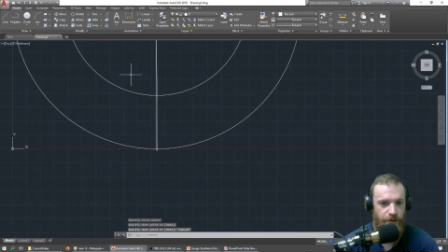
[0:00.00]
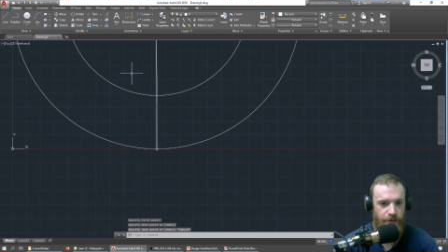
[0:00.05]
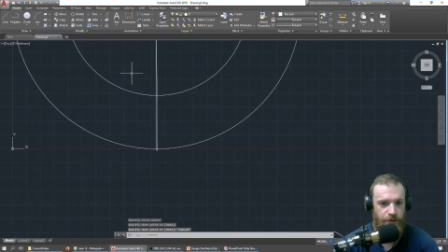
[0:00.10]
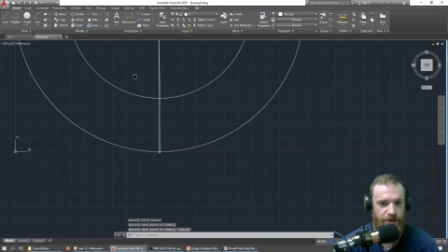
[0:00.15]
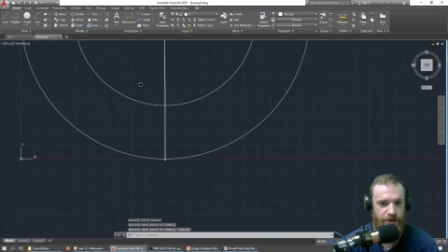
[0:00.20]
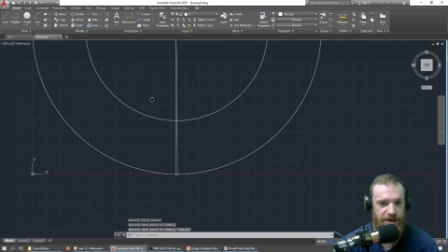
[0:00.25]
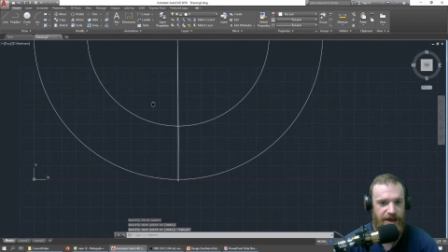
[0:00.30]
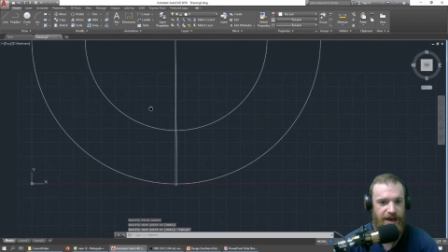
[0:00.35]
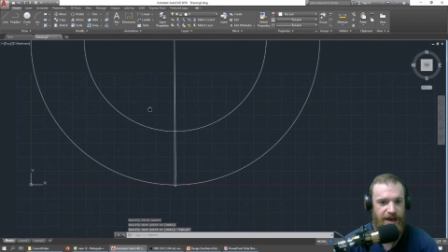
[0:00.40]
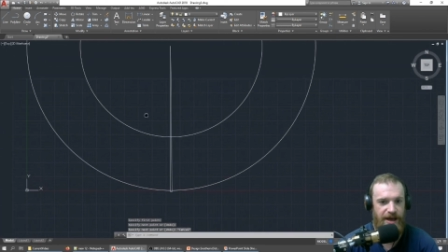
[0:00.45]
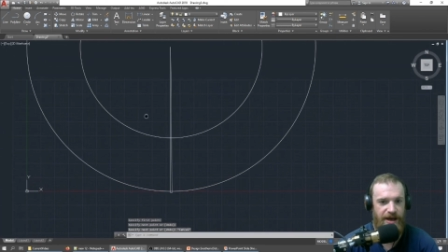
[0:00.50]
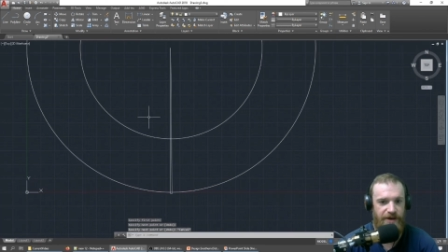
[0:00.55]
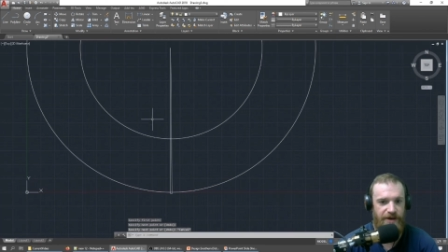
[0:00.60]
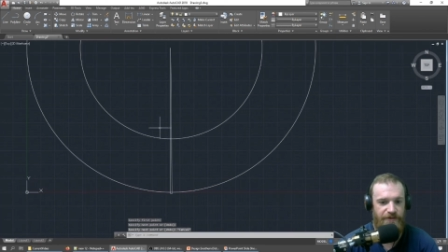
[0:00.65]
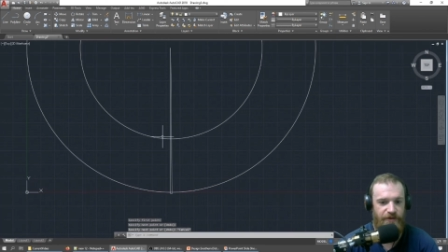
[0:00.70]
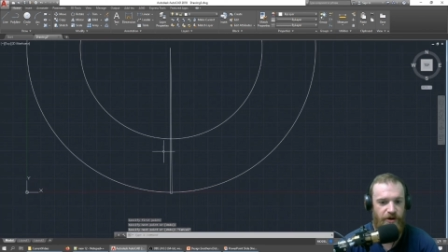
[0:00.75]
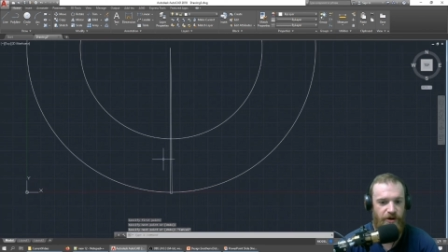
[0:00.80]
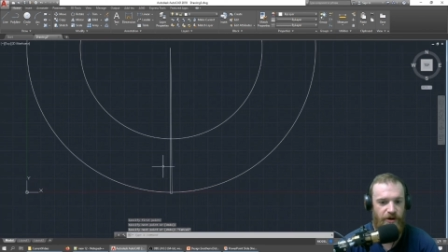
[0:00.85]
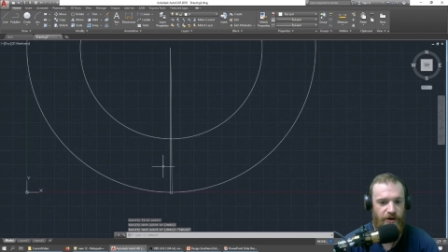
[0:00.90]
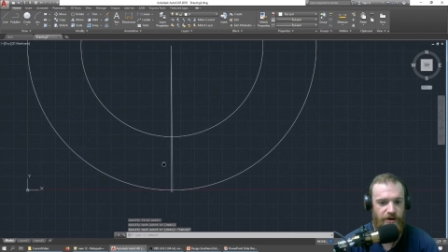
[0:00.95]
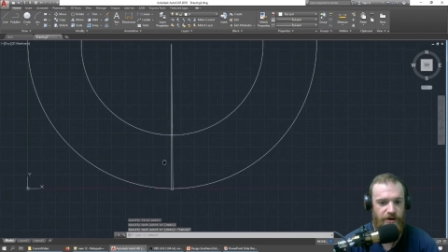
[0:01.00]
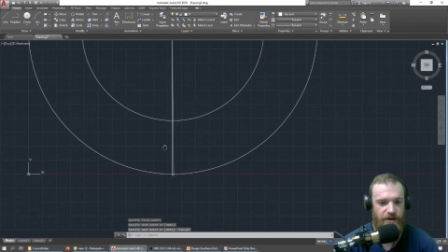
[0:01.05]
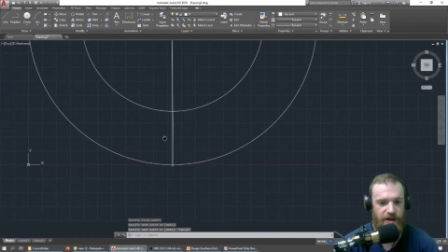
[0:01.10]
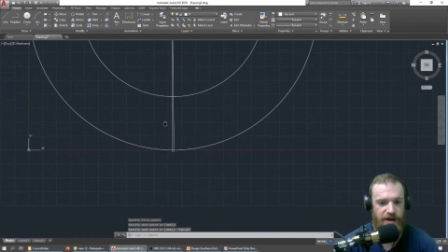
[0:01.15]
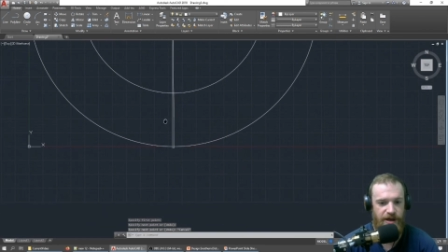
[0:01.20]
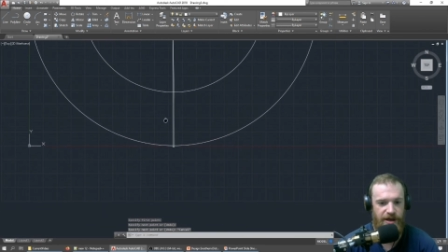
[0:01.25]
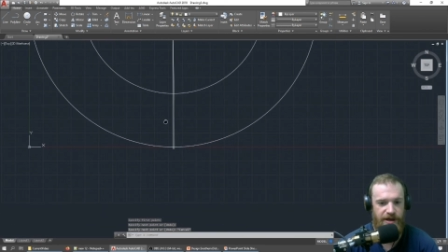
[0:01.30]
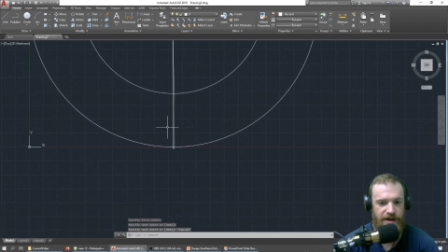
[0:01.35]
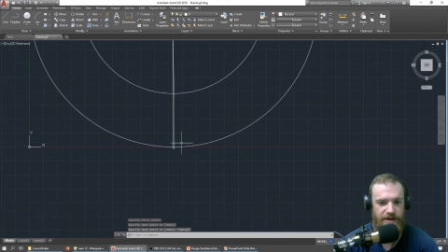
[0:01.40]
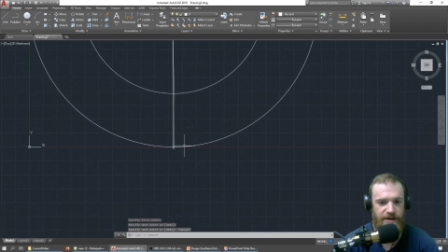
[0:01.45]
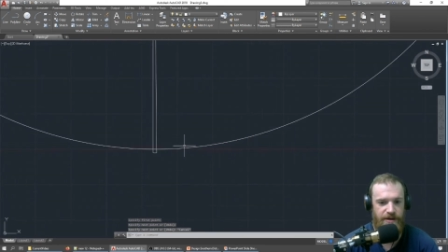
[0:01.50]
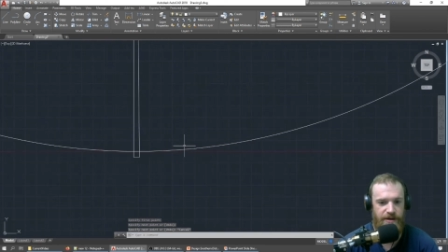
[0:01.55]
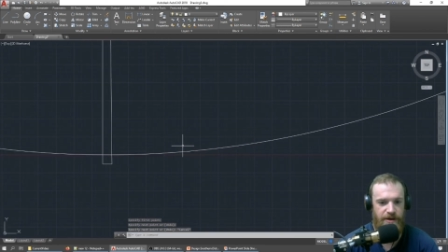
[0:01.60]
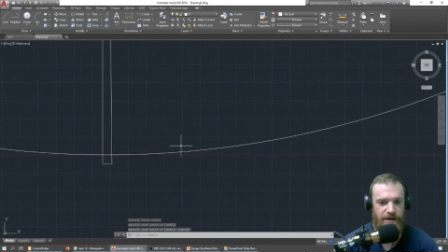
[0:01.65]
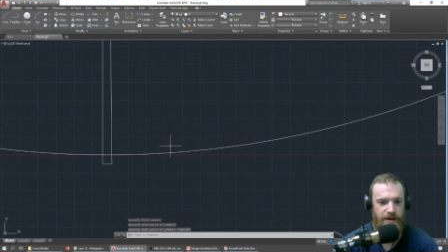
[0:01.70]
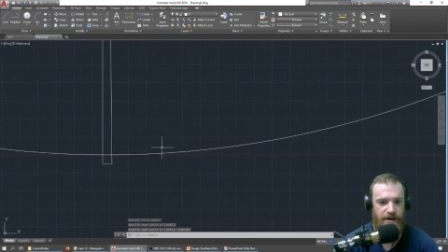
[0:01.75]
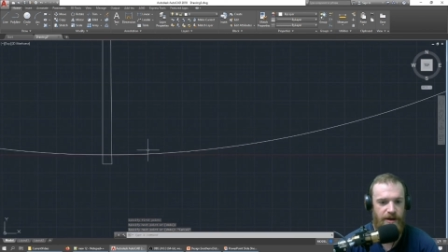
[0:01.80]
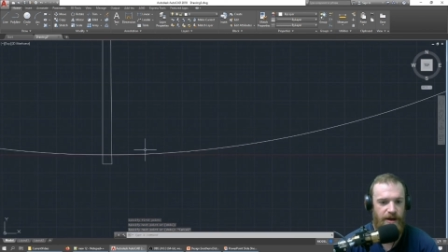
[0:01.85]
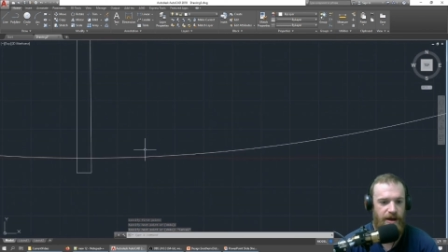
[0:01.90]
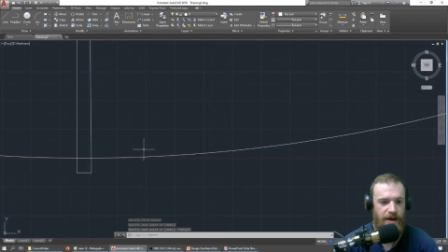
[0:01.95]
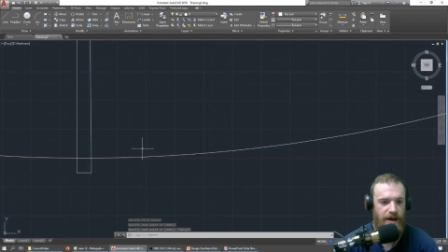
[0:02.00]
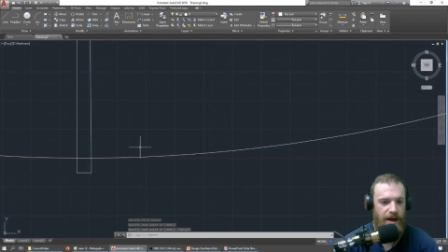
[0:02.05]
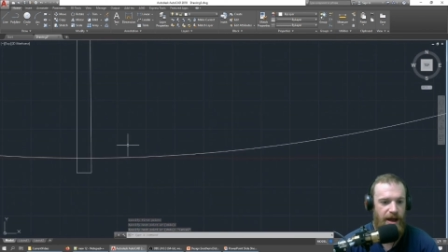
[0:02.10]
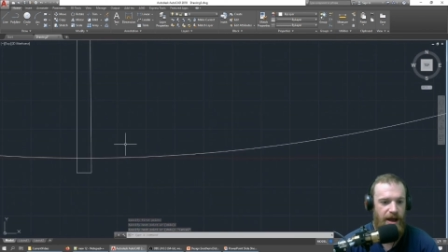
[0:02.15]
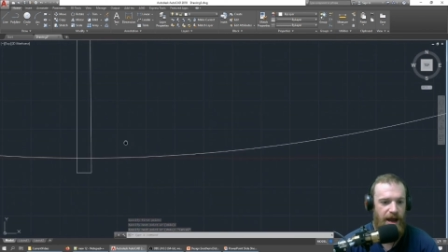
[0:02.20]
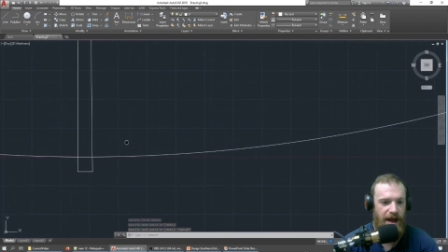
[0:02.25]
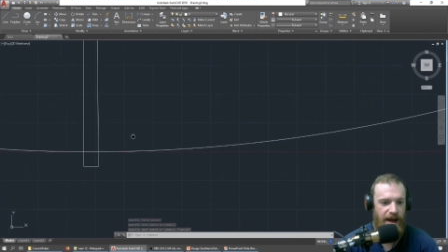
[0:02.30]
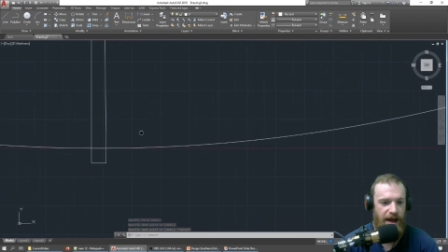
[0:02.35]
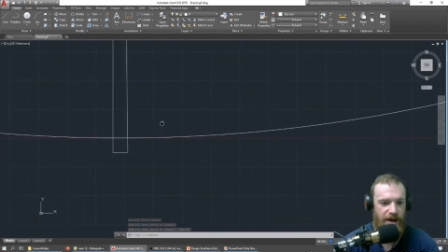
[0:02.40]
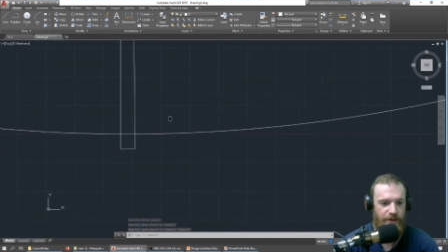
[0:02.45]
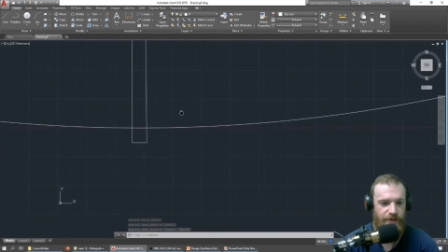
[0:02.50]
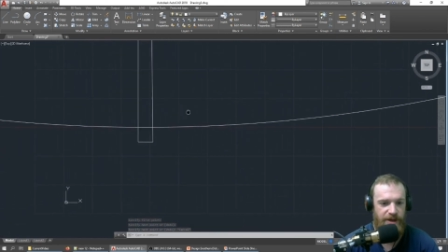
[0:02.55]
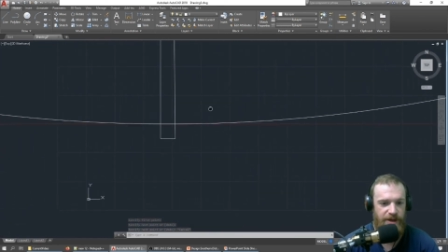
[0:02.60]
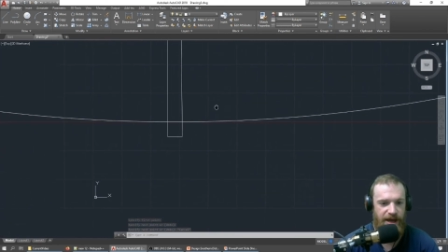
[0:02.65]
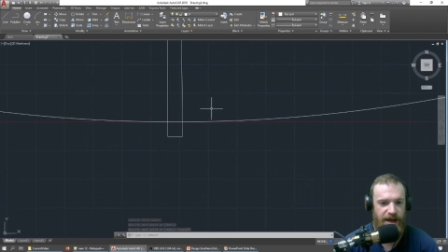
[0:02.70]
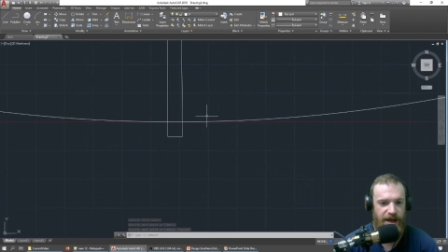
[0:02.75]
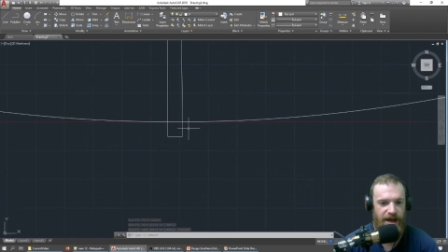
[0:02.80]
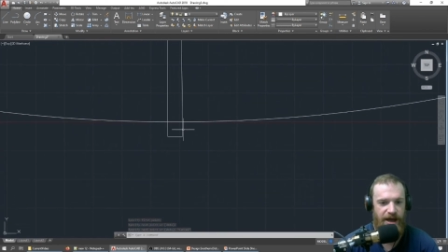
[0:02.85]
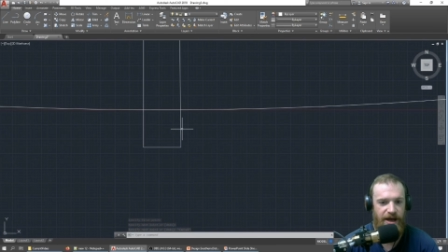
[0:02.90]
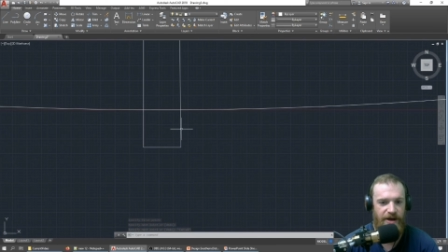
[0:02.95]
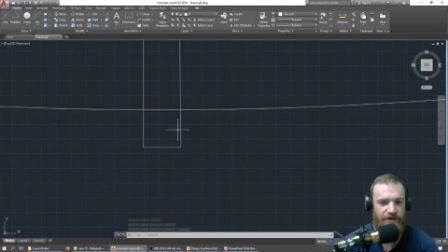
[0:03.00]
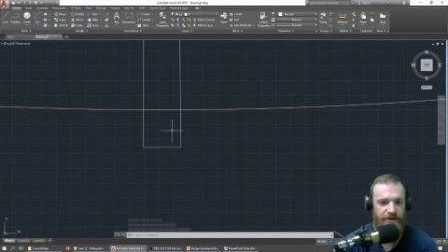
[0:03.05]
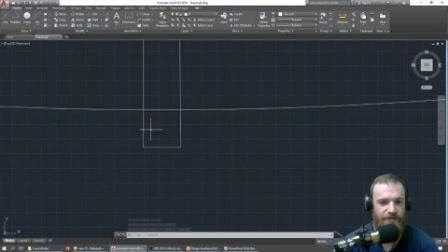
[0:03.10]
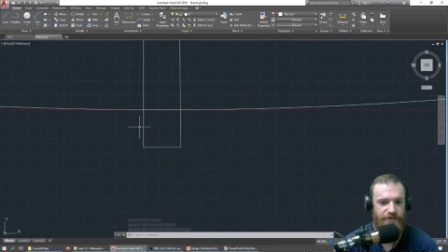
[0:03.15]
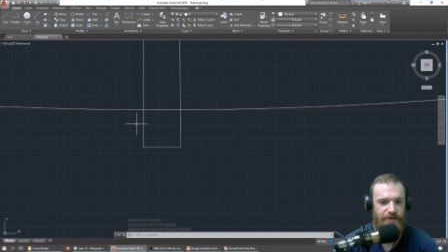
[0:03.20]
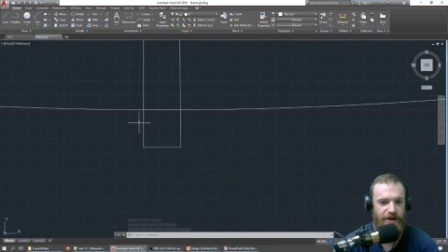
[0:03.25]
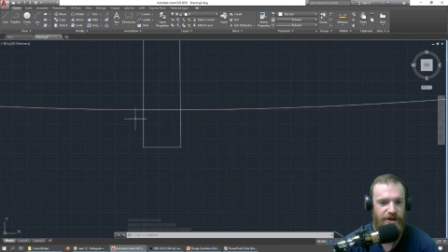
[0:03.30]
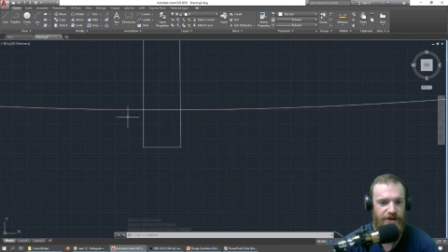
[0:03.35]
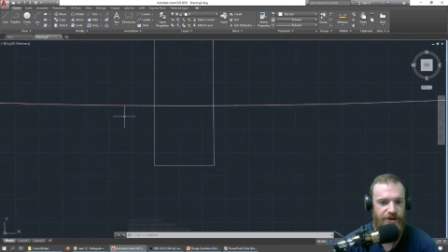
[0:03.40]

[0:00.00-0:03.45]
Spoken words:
We have our line, and we have